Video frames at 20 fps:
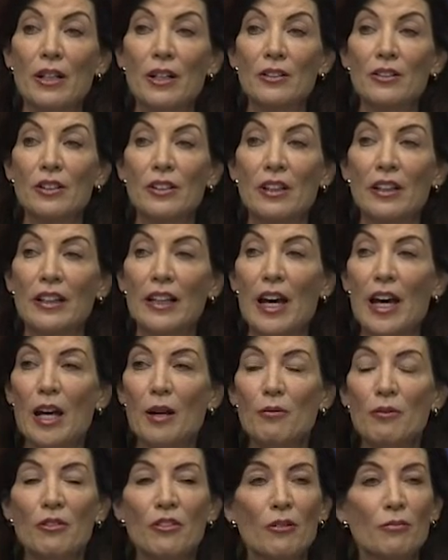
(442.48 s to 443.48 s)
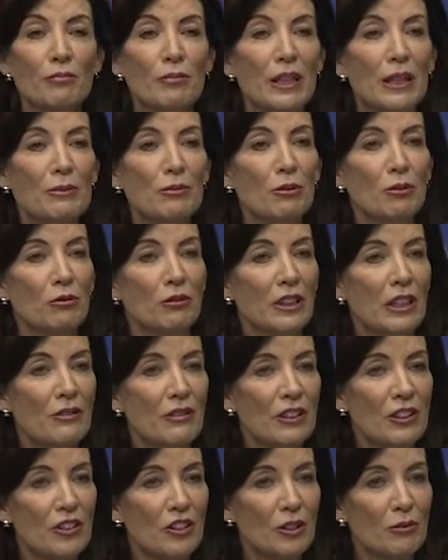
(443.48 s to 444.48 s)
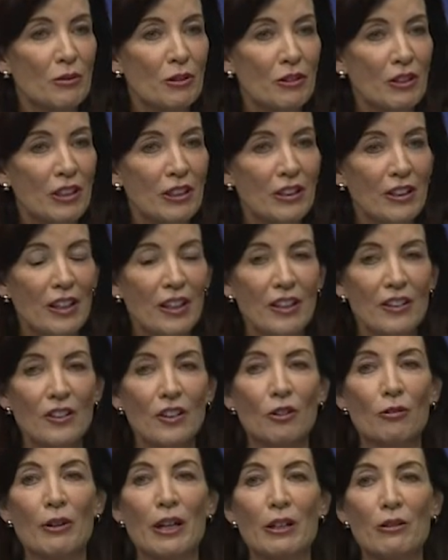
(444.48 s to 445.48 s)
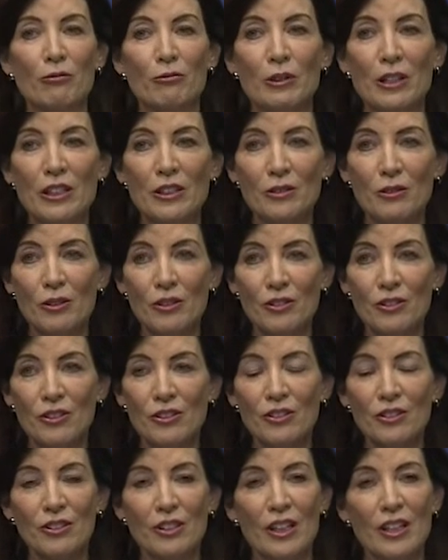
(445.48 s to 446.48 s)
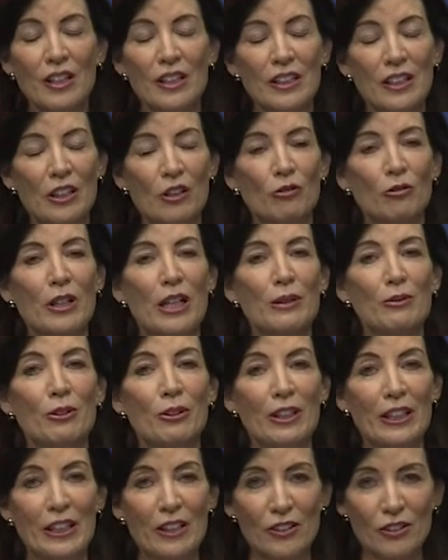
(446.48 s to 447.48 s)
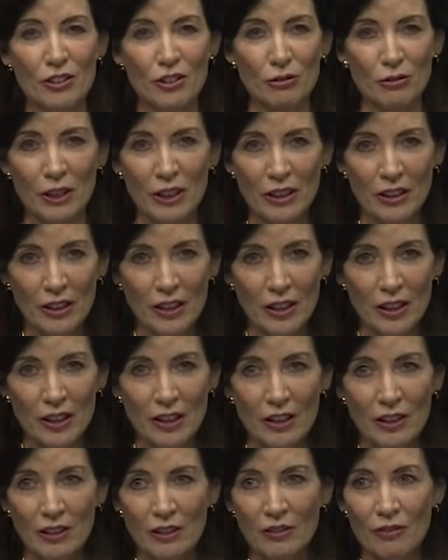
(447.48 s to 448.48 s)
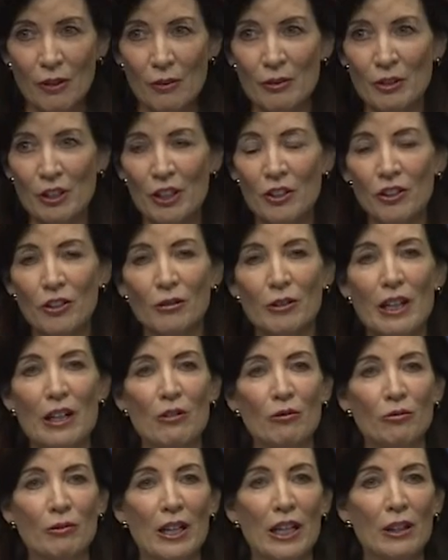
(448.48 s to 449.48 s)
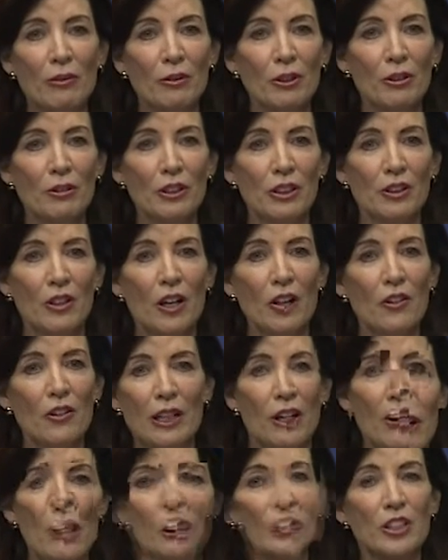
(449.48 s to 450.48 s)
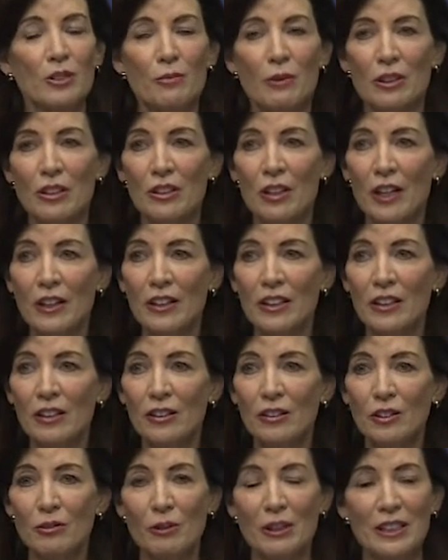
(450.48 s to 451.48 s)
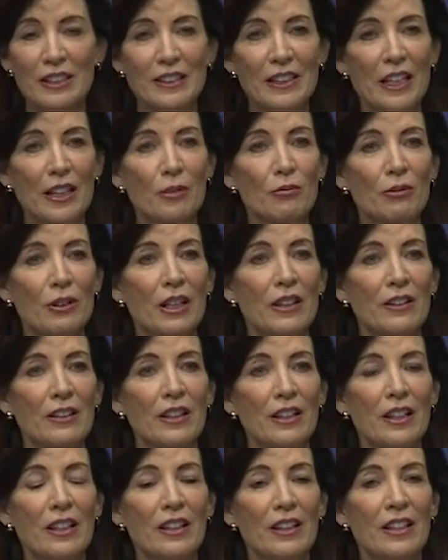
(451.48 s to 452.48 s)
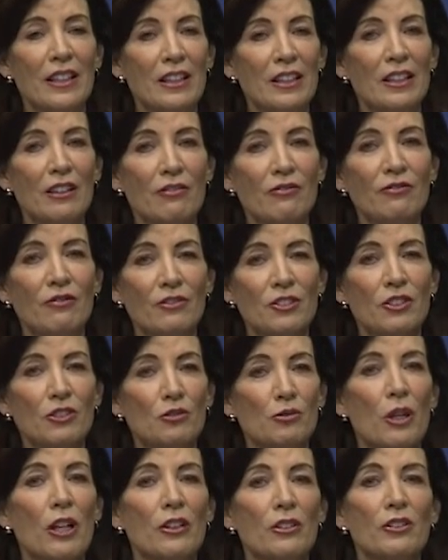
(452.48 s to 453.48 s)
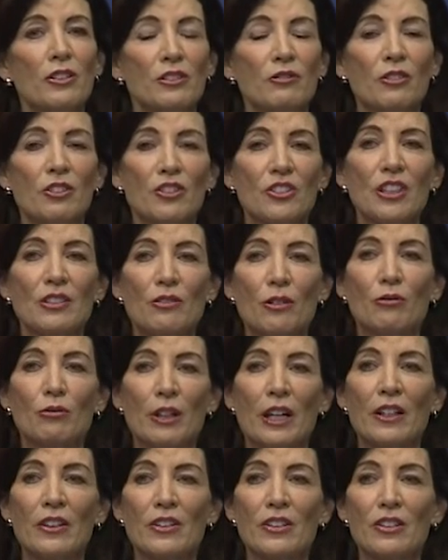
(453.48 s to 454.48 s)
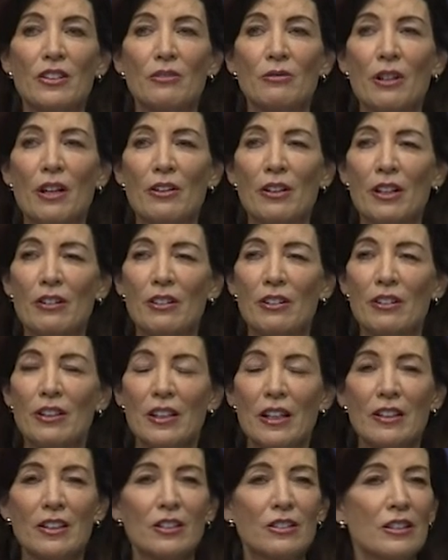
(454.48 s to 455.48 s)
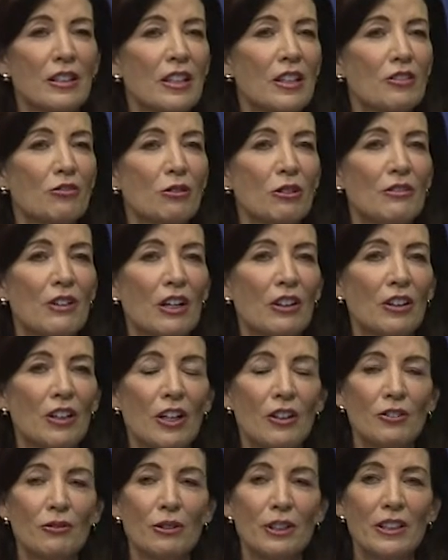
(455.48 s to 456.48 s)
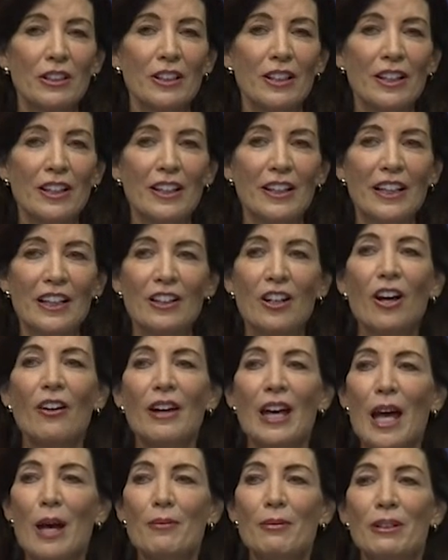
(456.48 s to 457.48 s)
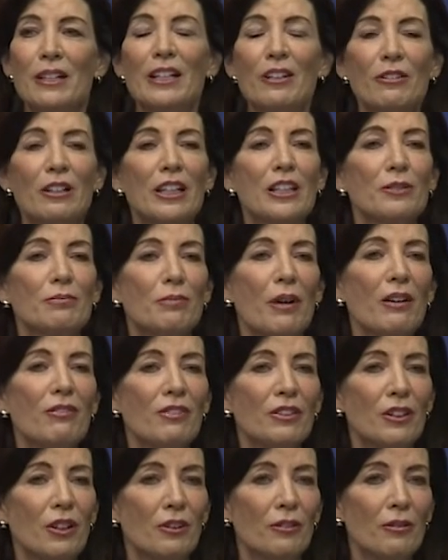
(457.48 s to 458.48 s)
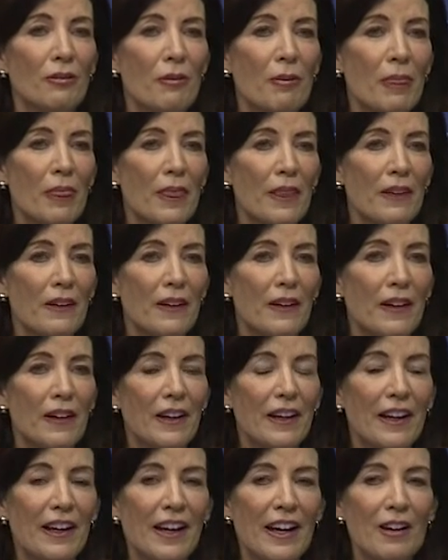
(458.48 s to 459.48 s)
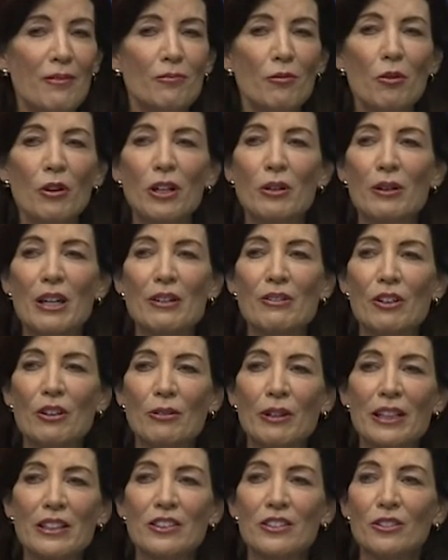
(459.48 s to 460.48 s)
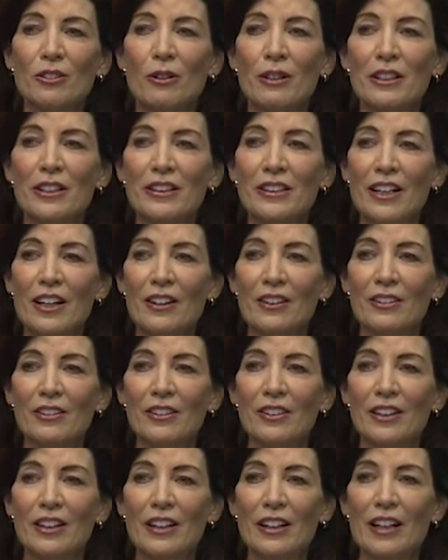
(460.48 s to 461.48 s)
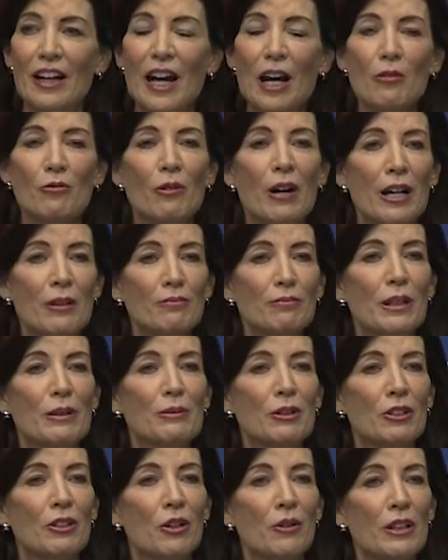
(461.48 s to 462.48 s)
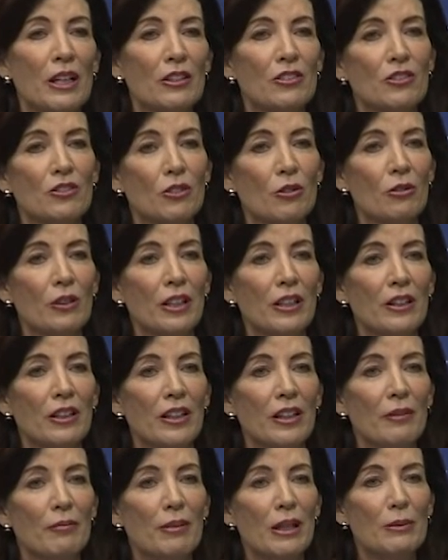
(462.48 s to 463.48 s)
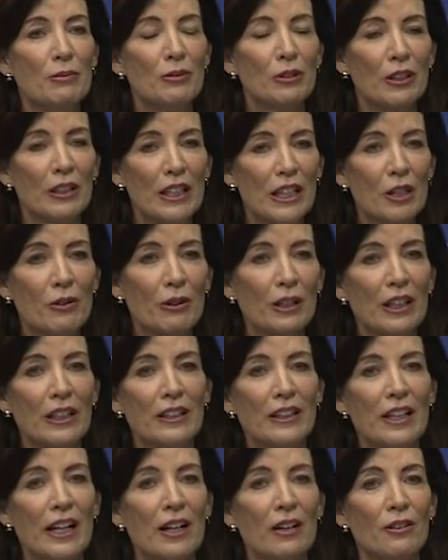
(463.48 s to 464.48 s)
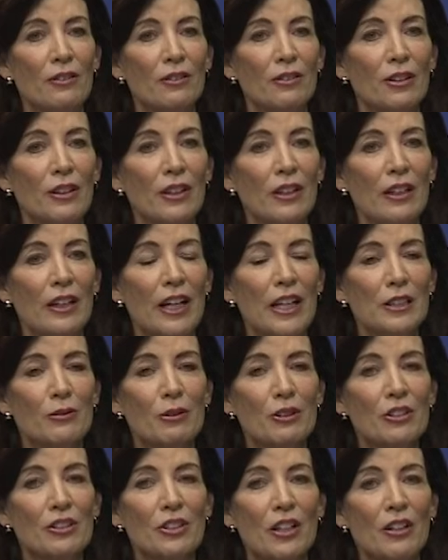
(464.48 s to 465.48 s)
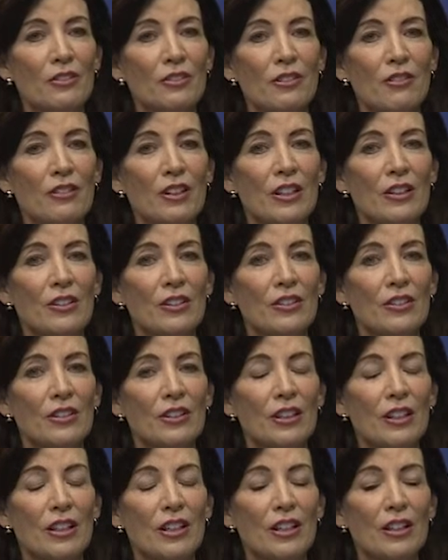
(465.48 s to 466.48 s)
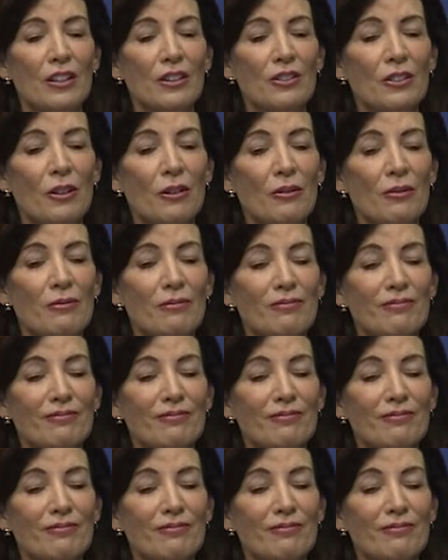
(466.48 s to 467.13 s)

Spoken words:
to the caliber of the people who live in this community, the great resources, the incredible history from the Underground Railroad and all the work as we celebrate the struggles for civil rights throughout the history of our country. It all happened here in East Buffalo. And boy, we have a great story to tell. I want people to know that story. People are hearing it now as a result of this. So